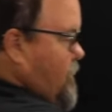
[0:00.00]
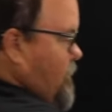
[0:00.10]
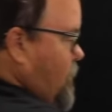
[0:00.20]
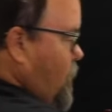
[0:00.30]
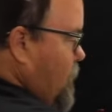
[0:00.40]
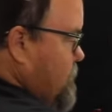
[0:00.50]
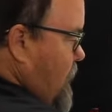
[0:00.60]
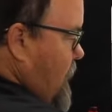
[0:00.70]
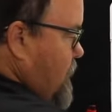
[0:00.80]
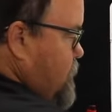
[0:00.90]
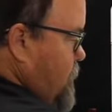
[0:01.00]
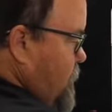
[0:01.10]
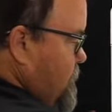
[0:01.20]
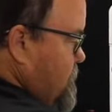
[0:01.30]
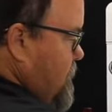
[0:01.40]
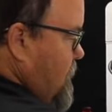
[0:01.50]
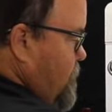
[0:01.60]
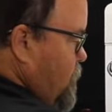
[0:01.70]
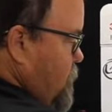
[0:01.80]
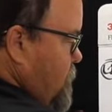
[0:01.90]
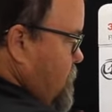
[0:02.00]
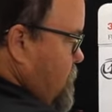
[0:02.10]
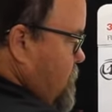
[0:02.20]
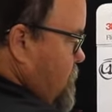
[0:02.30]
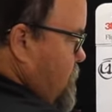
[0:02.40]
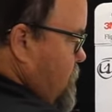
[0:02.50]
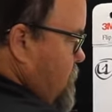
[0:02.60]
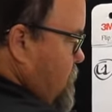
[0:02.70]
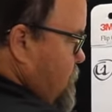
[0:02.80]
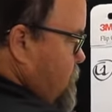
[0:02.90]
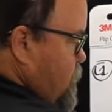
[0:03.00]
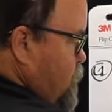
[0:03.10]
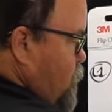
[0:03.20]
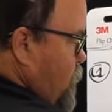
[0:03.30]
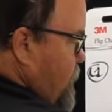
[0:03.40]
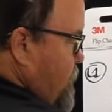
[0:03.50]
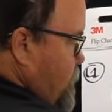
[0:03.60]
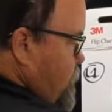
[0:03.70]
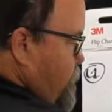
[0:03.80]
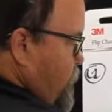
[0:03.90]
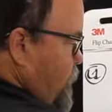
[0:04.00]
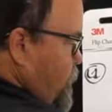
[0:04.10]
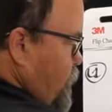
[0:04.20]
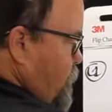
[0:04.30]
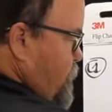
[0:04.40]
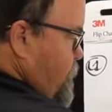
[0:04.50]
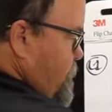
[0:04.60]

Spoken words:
And the call to action on this level is to join your free group.